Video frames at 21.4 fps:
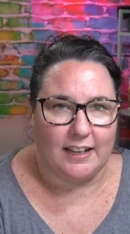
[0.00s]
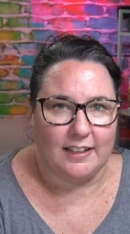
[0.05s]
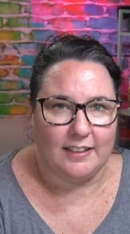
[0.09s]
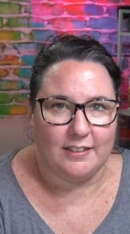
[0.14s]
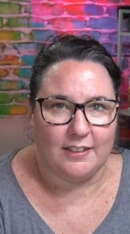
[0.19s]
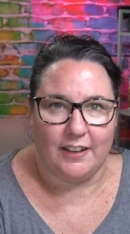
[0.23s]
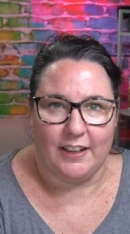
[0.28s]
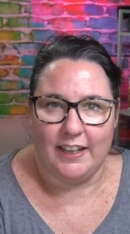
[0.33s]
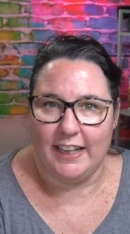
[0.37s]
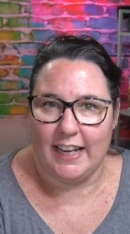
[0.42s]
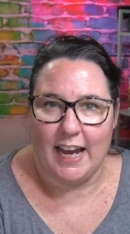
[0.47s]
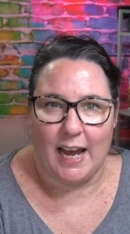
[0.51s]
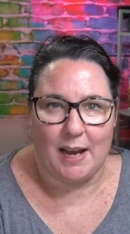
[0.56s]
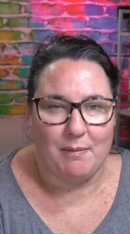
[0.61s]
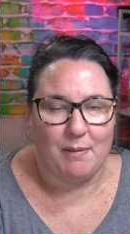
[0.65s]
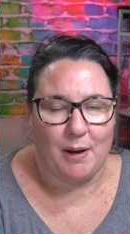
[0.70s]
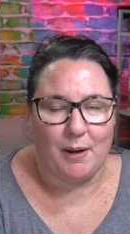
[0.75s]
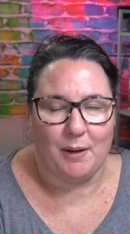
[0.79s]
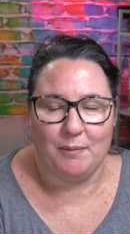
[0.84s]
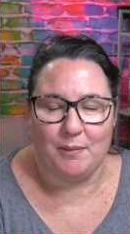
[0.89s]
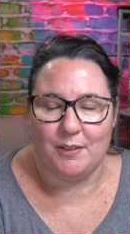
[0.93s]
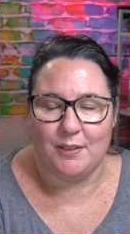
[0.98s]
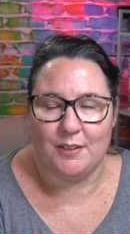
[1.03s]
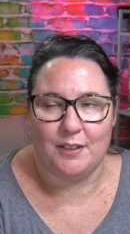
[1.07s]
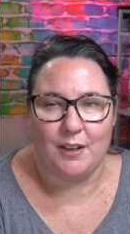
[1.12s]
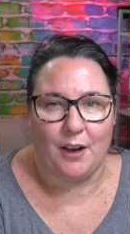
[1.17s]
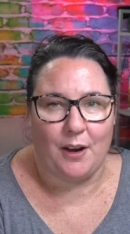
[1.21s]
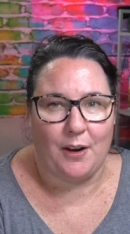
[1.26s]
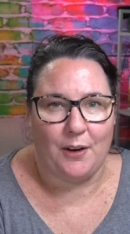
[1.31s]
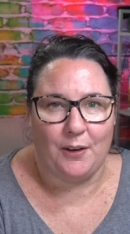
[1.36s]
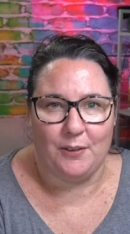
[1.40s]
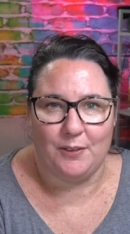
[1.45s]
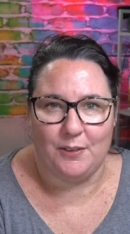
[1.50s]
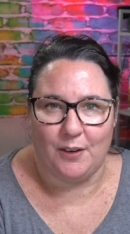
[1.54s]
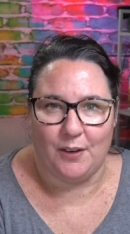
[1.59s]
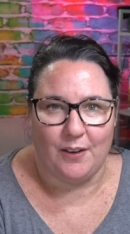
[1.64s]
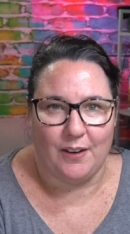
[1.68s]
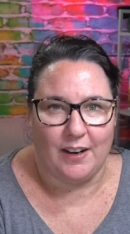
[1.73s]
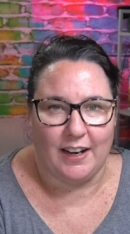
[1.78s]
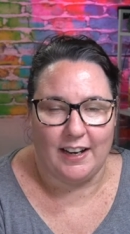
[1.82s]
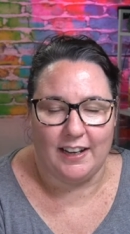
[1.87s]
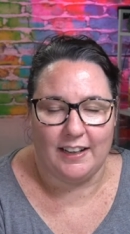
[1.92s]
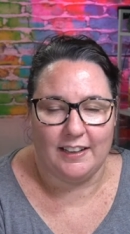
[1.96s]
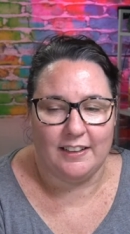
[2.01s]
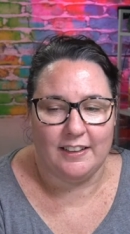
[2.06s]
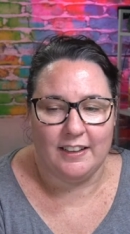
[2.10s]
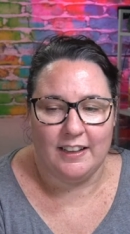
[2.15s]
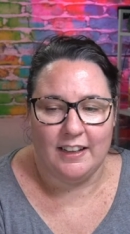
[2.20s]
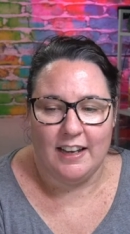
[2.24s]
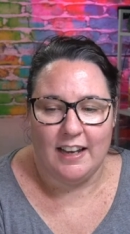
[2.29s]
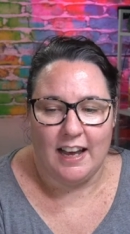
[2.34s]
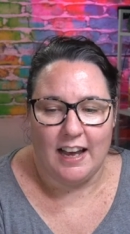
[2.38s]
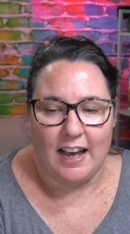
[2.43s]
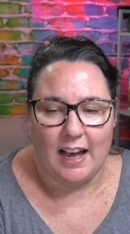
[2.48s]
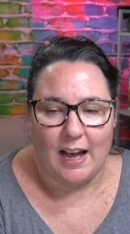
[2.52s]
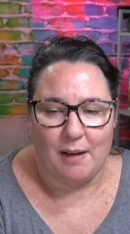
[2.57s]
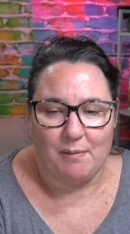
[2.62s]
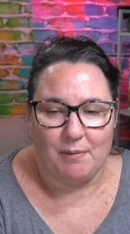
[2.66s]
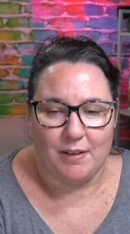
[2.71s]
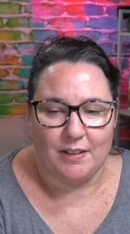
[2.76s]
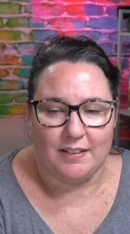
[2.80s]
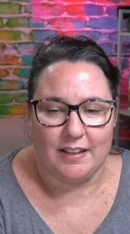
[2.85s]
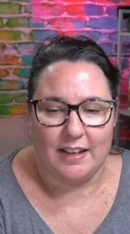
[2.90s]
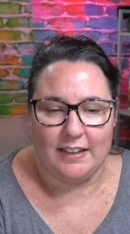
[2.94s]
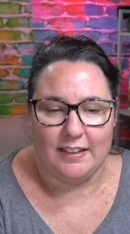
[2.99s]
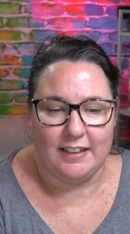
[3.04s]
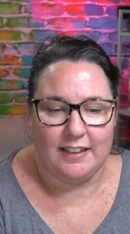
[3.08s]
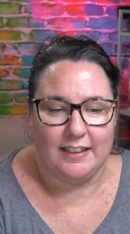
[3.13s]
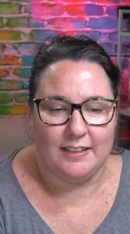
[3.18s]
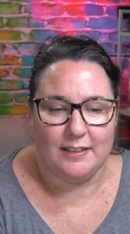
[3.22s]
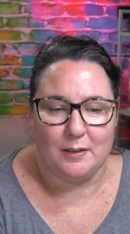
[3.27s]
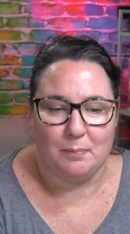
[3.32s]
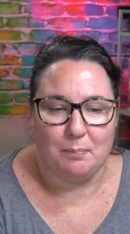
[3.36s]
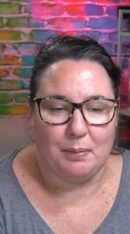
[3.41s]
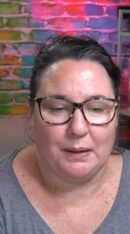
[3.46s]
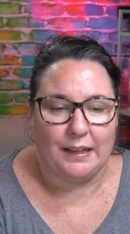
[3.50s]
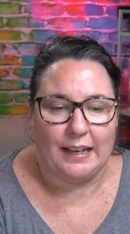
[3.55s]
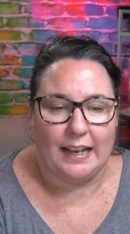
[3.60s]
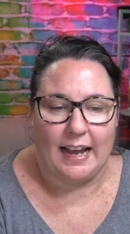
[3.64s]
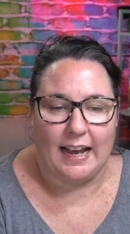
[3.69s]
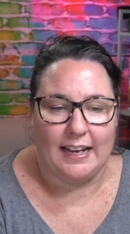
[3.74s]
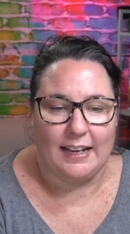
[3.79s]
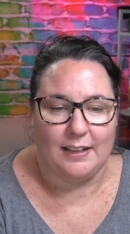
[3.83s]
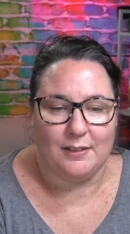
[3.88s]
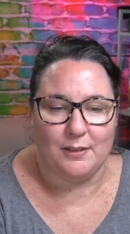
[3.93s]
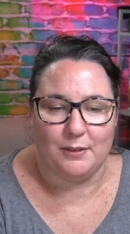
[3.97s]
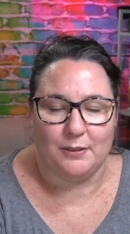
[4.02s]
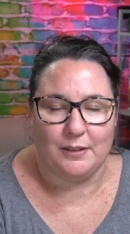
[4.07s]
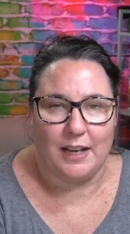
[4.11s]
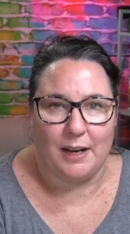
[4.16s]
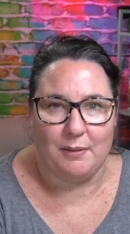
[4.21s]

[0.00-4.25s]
So he came home so tired because um, he just plays all day